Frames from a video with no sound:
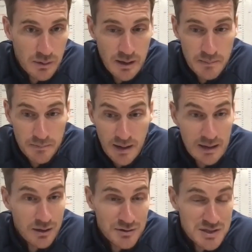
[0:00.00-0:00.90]
um, and in
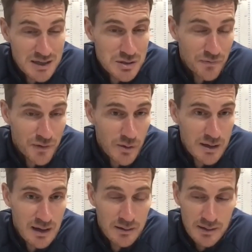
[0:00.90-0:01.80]
contention for the
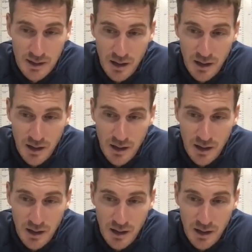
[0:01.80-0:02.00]
weekend.